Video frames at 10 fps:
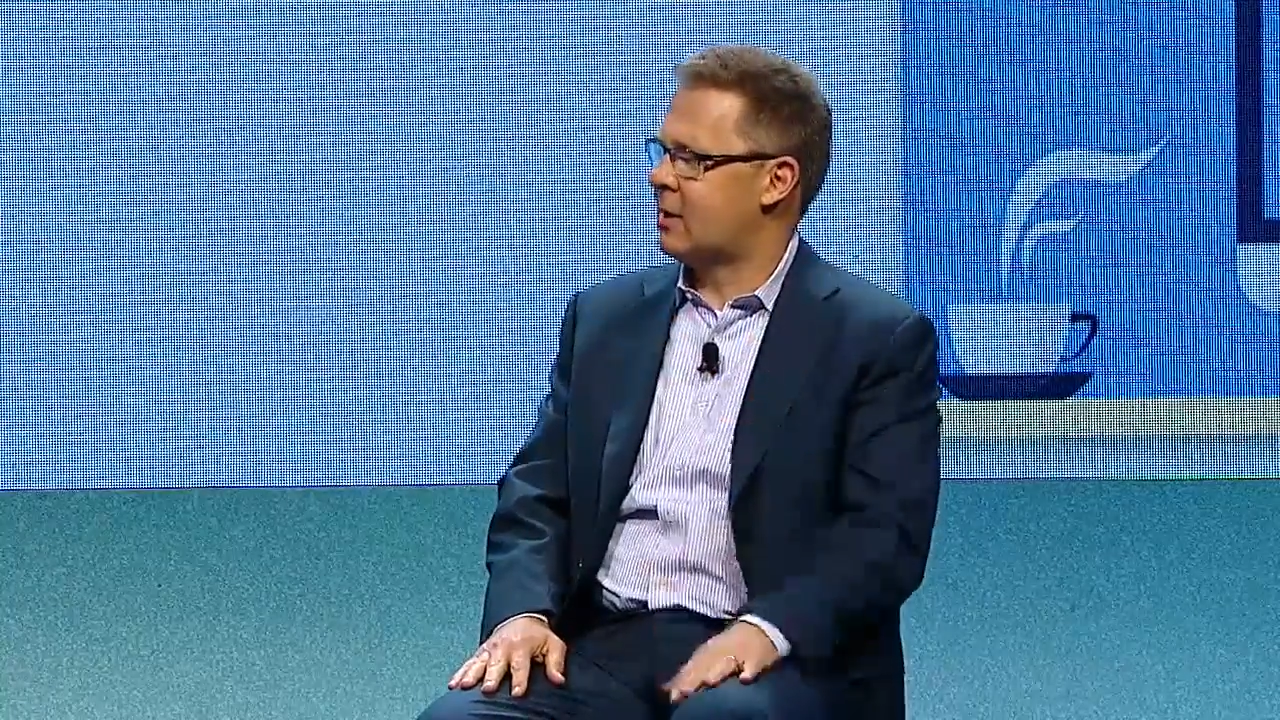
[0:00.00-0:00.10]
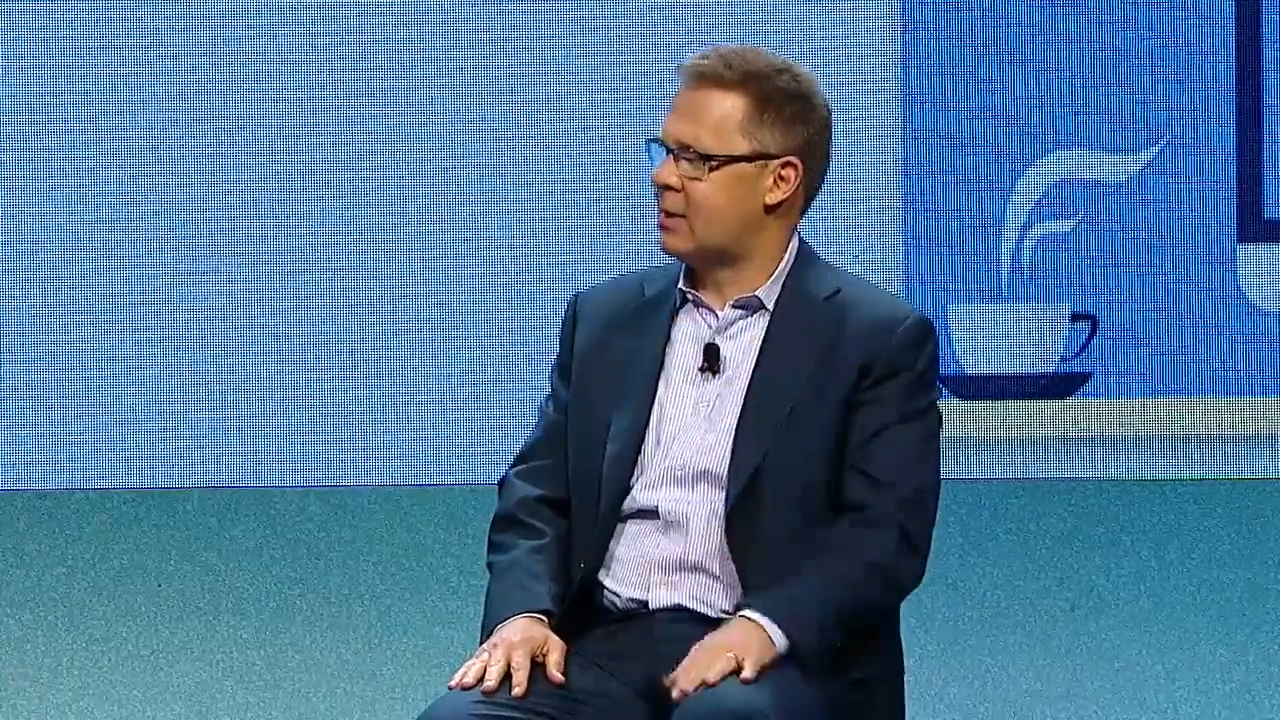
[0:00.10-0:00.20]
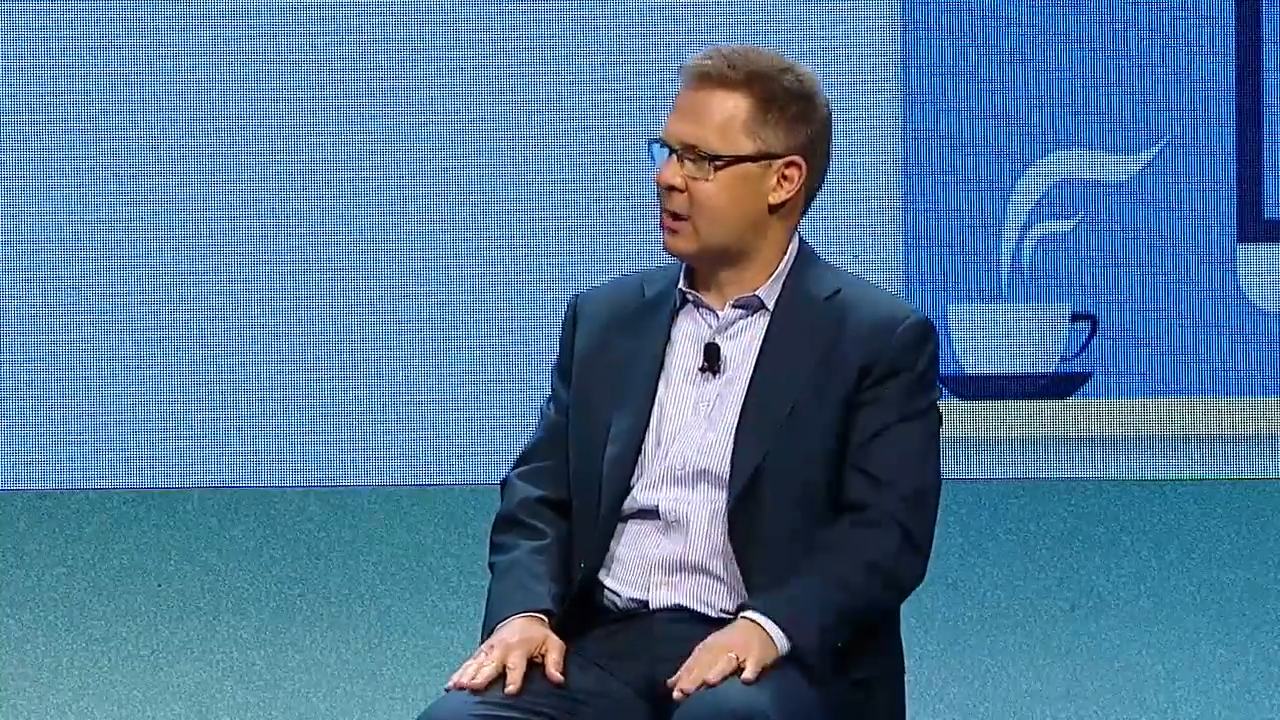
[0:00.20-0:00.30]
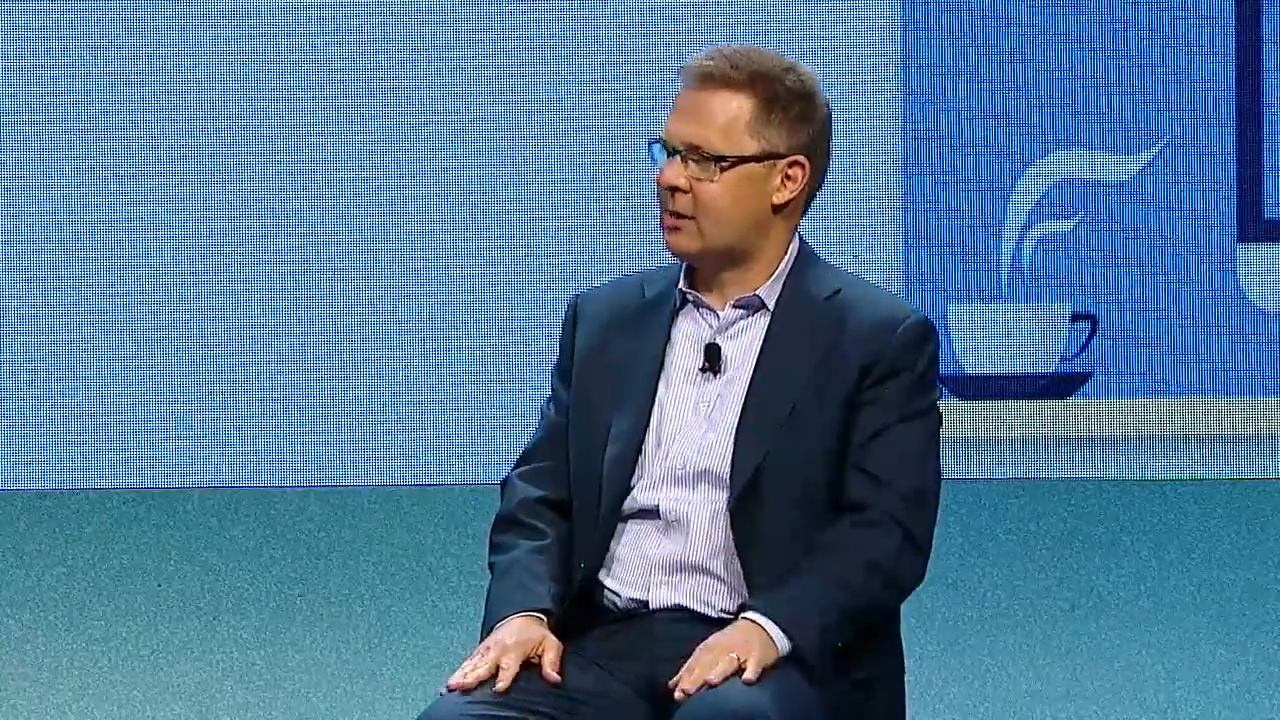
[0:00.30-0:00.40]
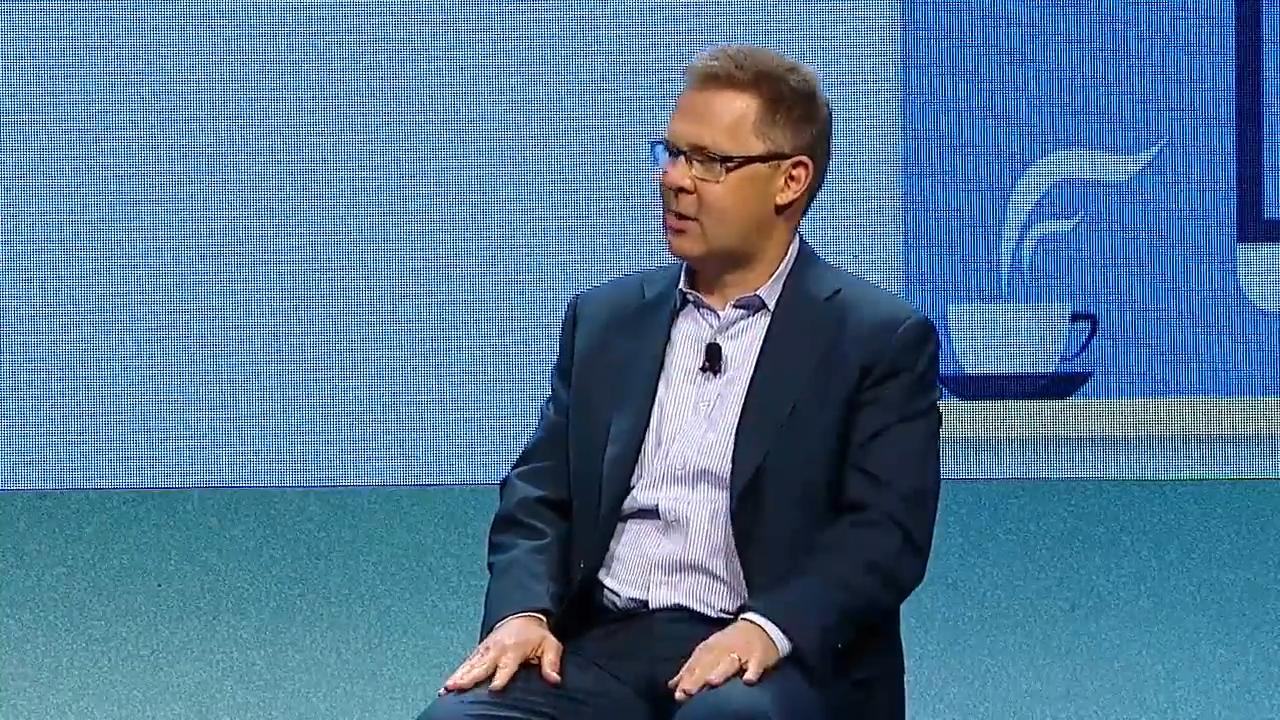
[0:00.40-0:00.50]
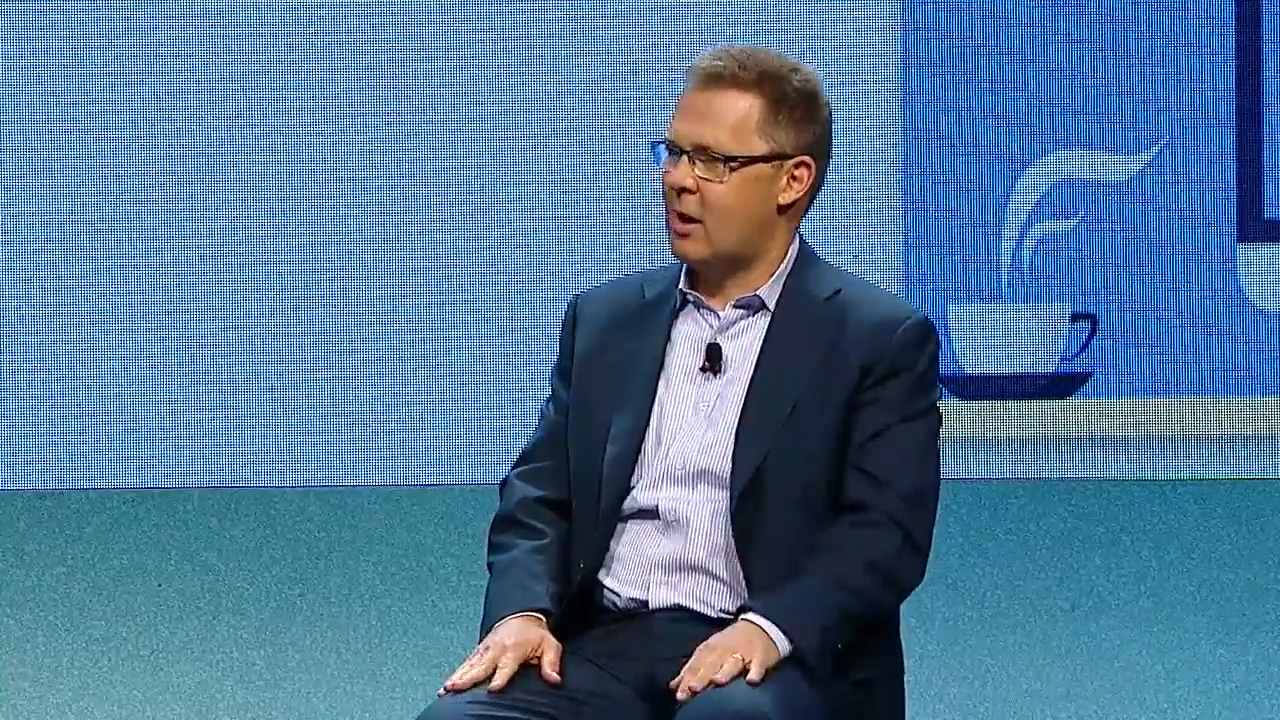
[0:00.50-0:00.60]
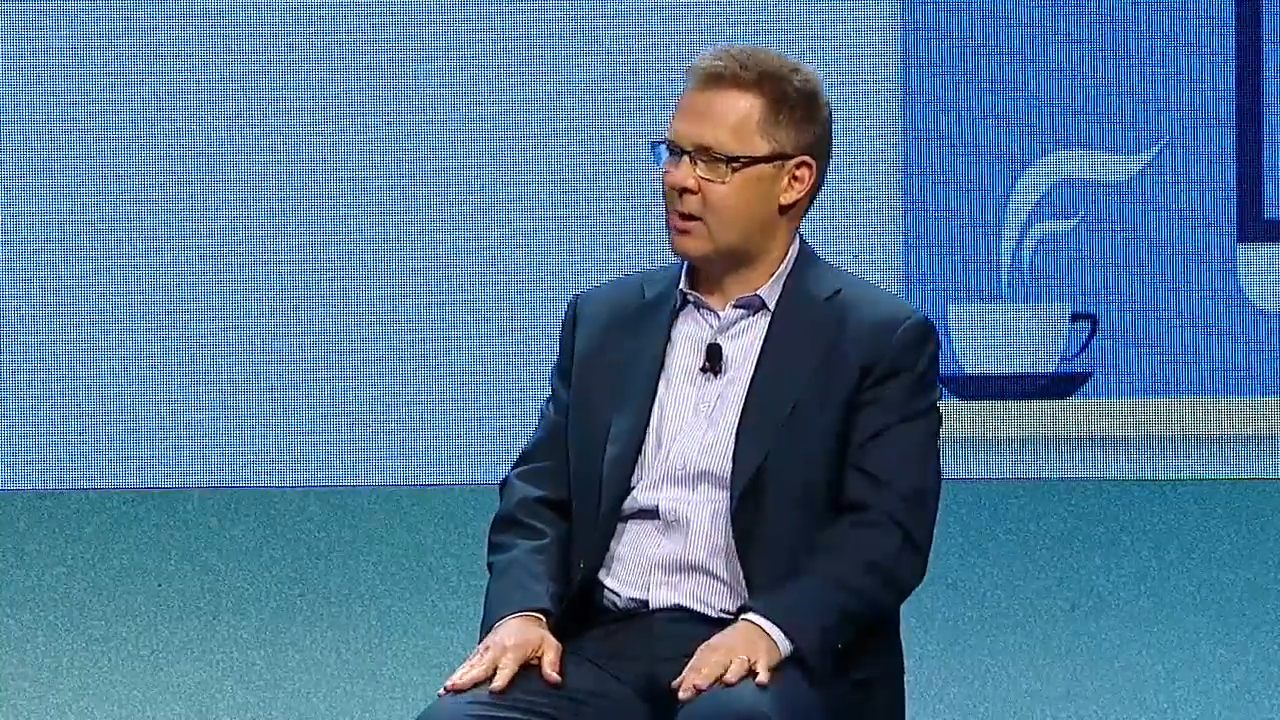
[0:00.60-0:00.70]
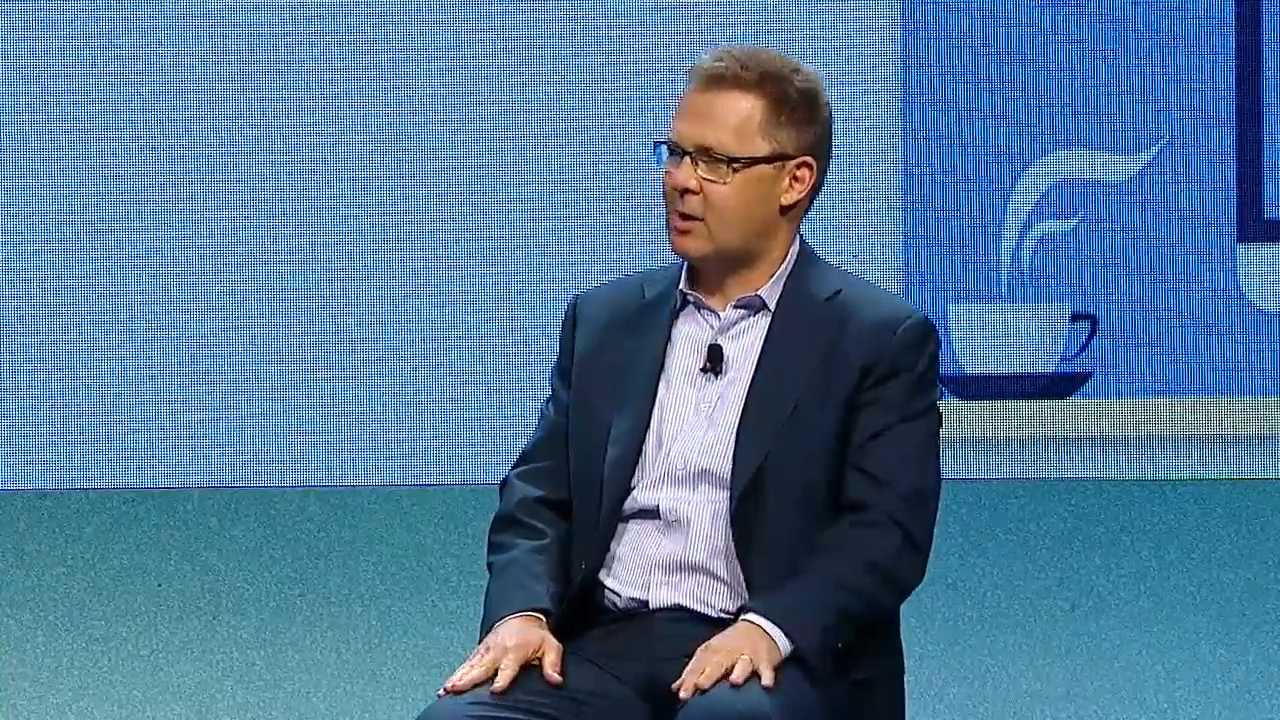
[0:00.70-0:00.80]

2009